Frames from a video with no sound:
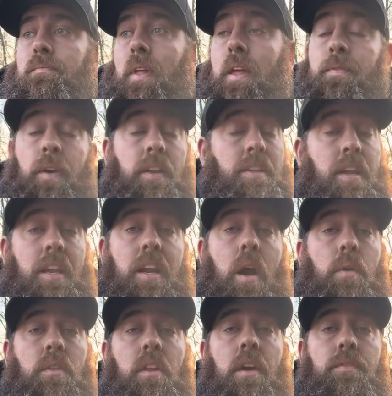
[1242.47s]
If I did, I
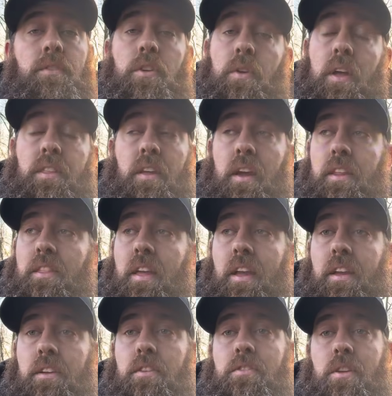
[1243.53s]
would love to. I think
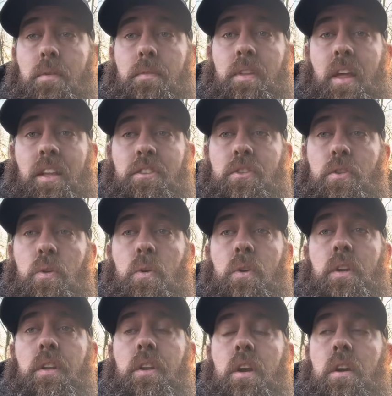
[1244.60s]
some of that's cool,
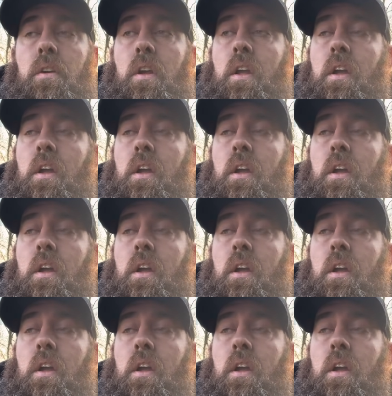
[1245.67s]
you know.